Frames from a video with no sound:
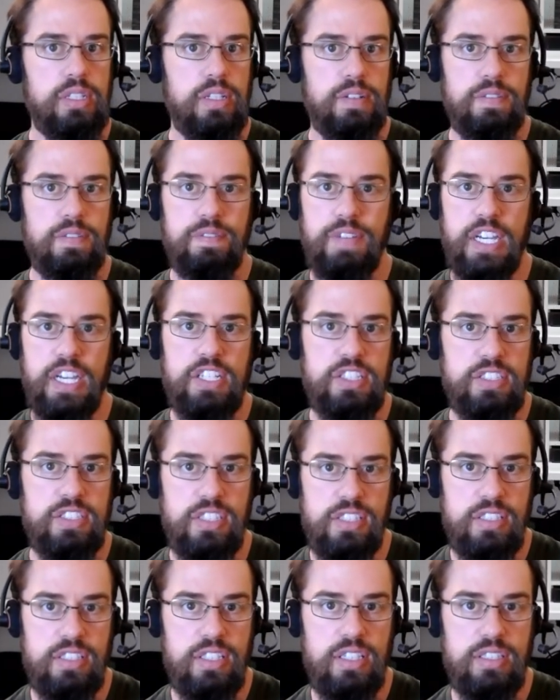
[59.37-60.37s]
infectious
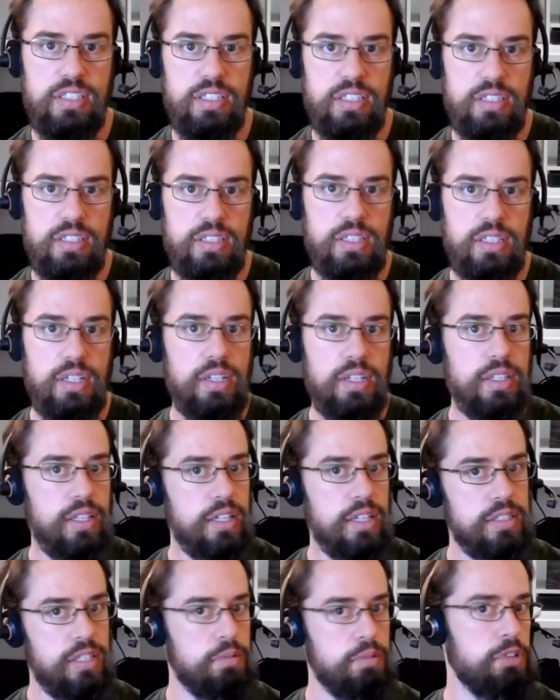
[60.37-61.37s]
diseases
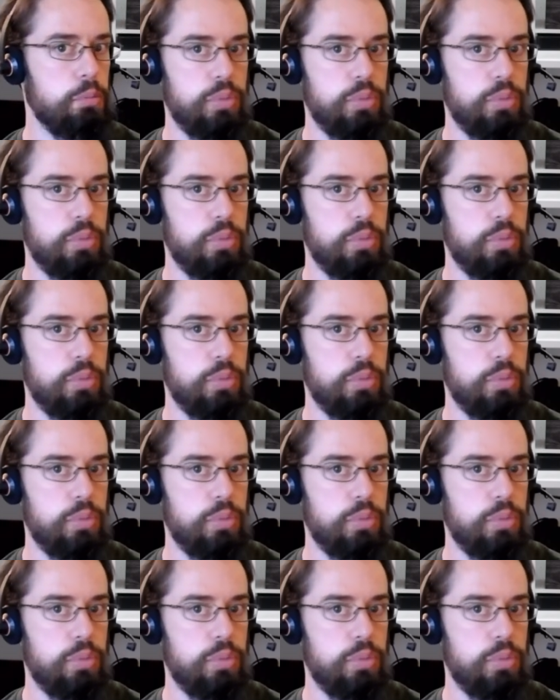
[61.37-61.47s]
that seem